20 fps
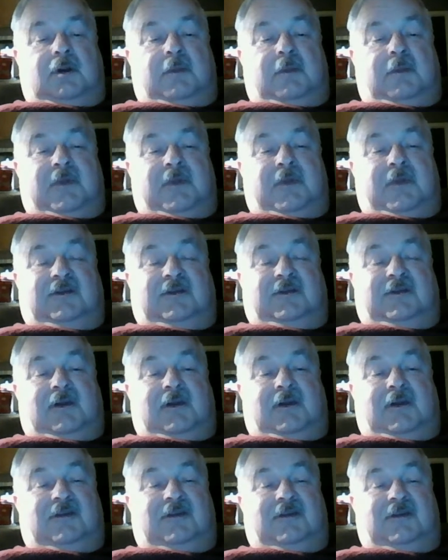I mean,
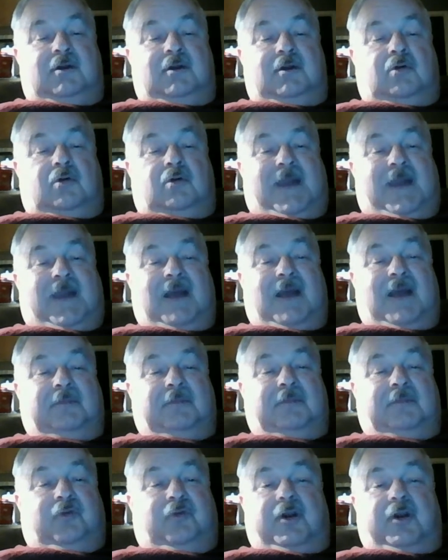it's in Google
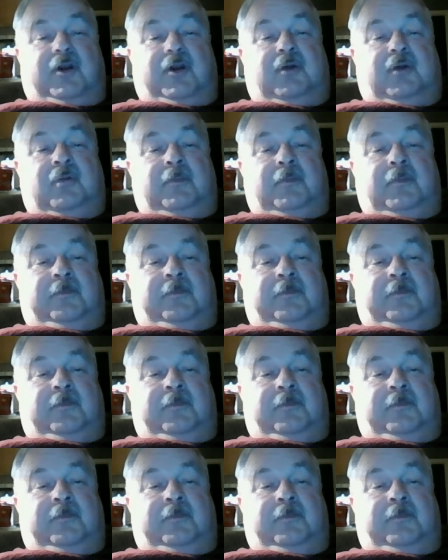Maps for you.